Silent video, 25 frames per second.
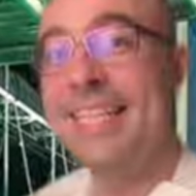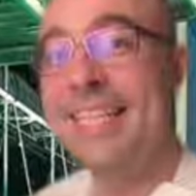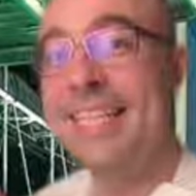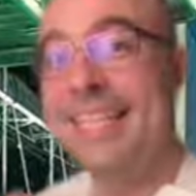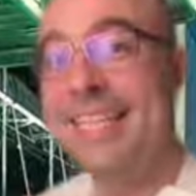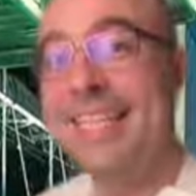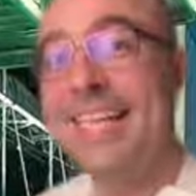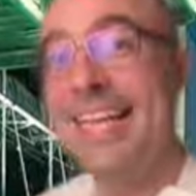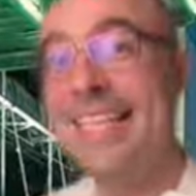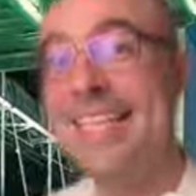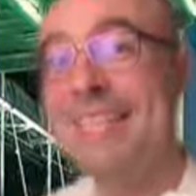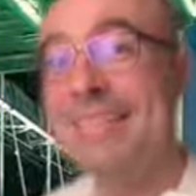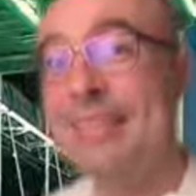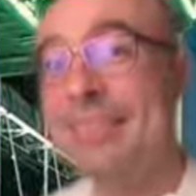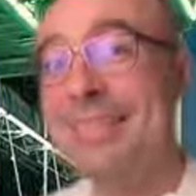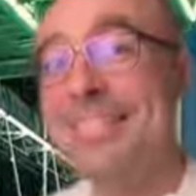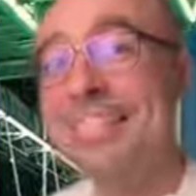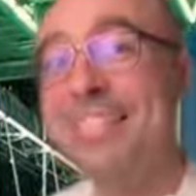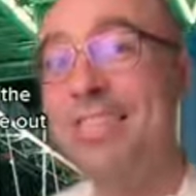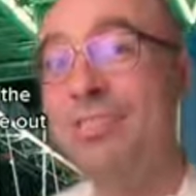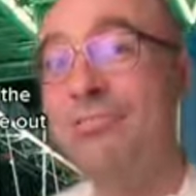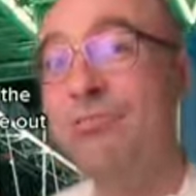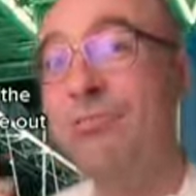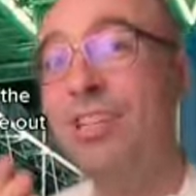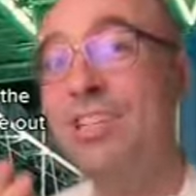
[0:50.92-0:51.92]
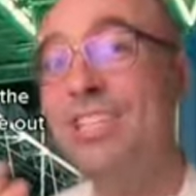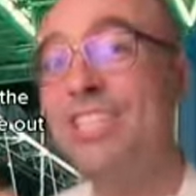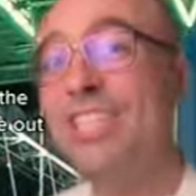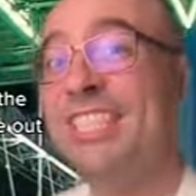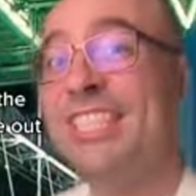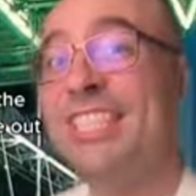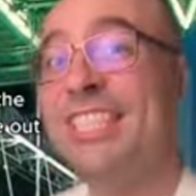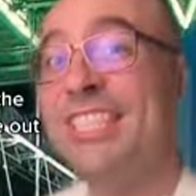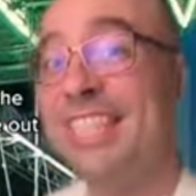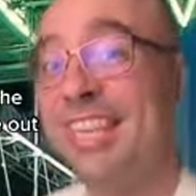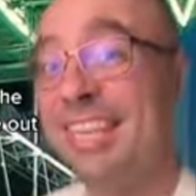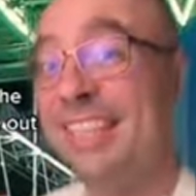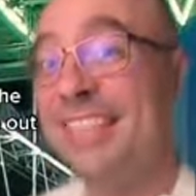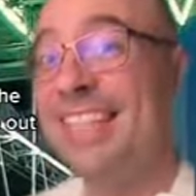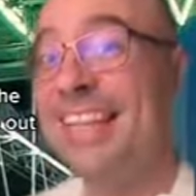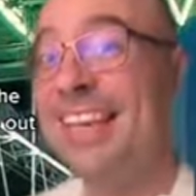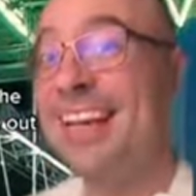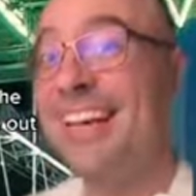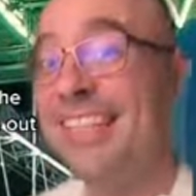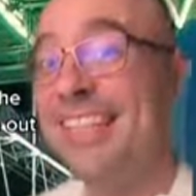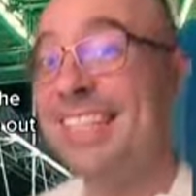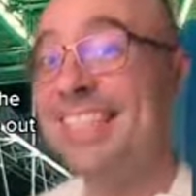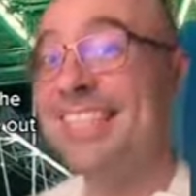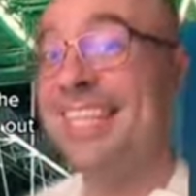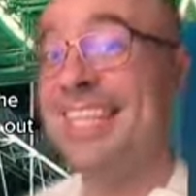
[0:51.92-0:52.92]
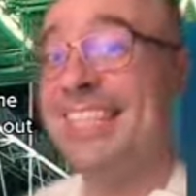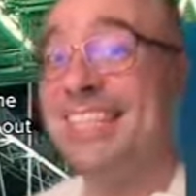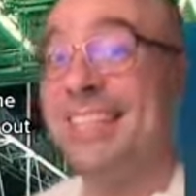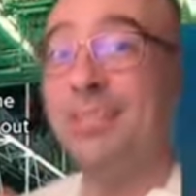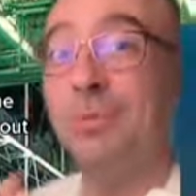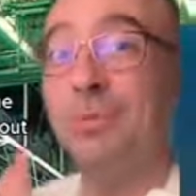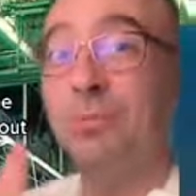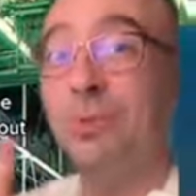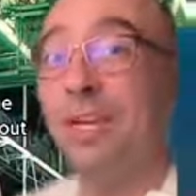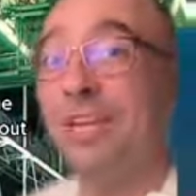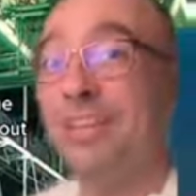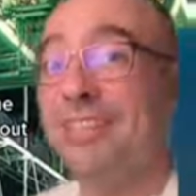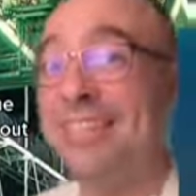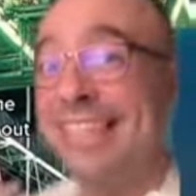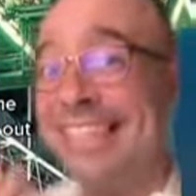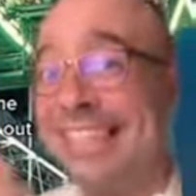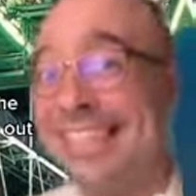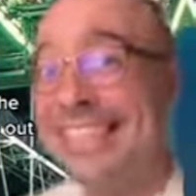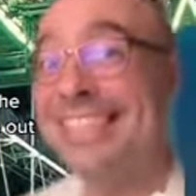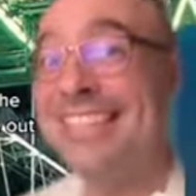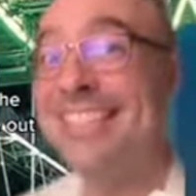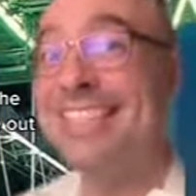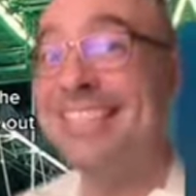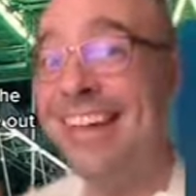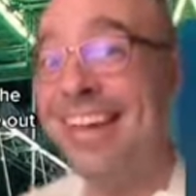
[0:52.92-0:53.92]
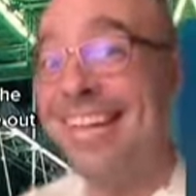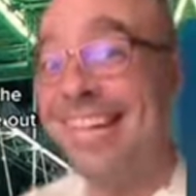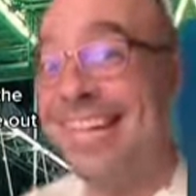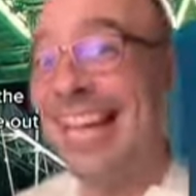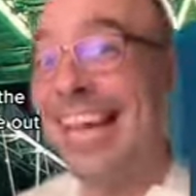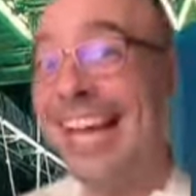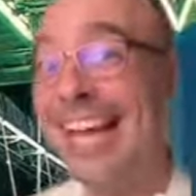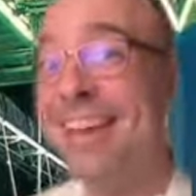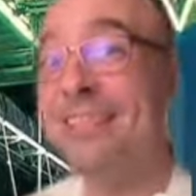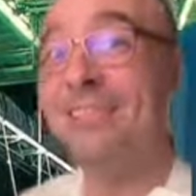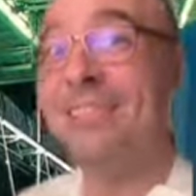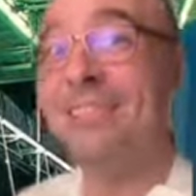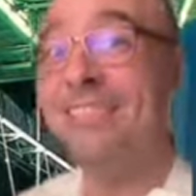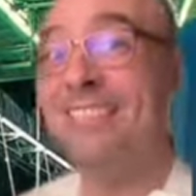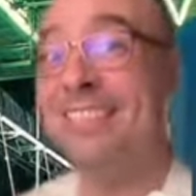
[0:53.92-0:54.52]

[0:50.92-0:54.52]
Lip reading: Yes, Mr. Rogers turned the architecture world inside out